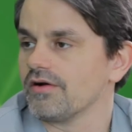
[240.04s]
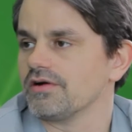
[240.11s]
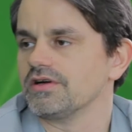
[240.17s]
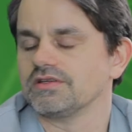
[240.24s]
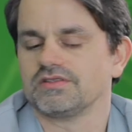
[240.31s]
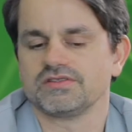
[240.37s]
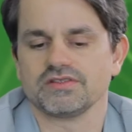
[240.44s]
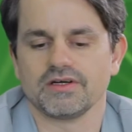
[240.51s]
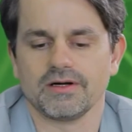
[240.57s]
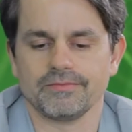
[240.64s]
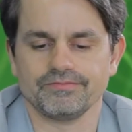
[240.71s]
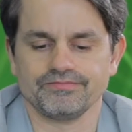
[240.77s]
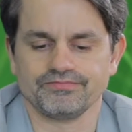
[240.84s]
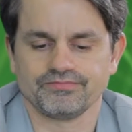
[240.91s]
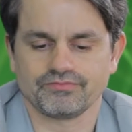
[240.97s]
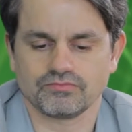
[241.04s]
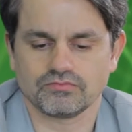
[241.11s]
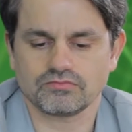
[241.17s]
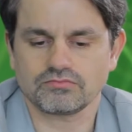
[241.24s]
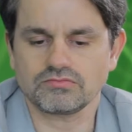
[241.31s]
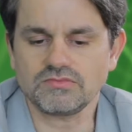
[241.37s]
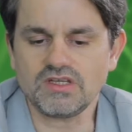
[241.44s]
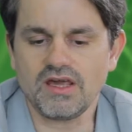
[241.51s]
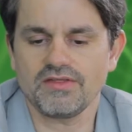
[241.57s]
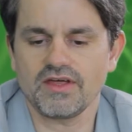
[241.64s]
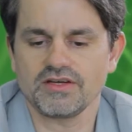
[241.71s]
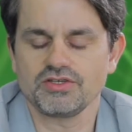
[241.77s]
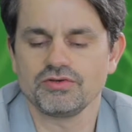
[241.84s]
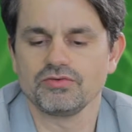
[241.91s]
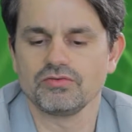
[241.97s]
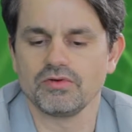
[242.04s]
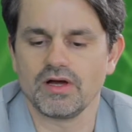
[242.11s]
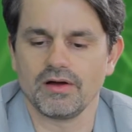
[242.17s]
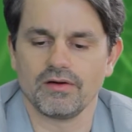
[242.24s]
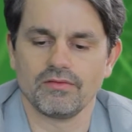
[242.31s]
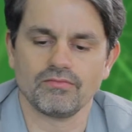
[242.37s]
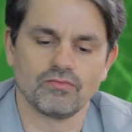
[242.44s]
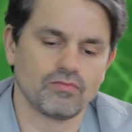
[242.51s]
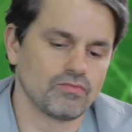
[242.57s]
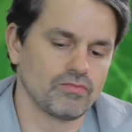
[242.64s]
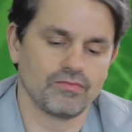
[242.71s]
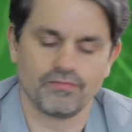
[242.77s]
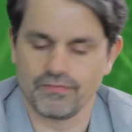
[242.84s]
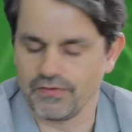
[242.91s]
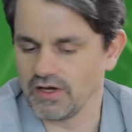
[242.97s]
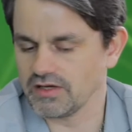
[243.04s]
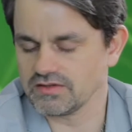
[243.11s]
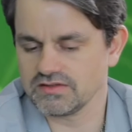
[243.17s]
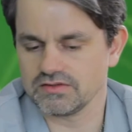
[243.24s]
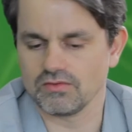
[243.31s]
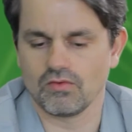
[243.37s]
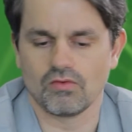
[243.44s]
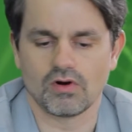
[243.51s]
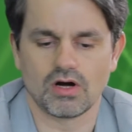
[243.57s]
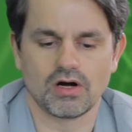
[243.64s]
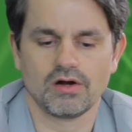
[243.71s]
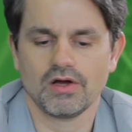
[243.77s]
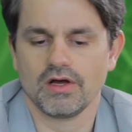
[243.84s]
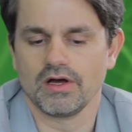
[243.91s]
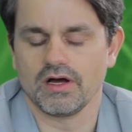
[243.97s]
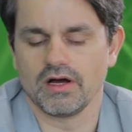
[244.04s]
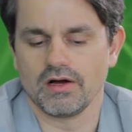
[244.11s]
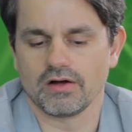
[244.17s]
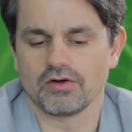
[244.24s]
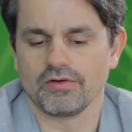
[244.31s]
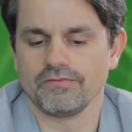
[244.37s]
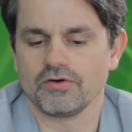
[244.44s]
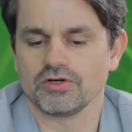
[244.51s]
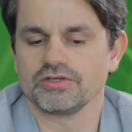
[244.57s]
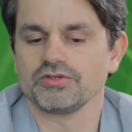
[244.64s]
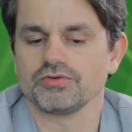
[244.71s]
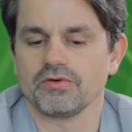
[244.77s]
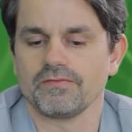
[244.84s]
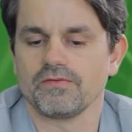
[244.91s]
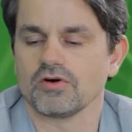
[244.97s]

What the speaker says: errors that you fix or convert into a